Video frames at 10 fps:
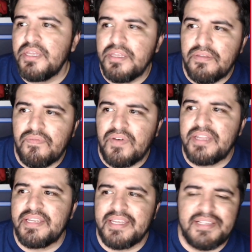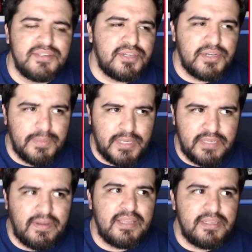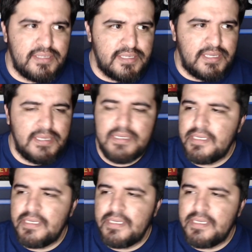in the fight against gender-based violence.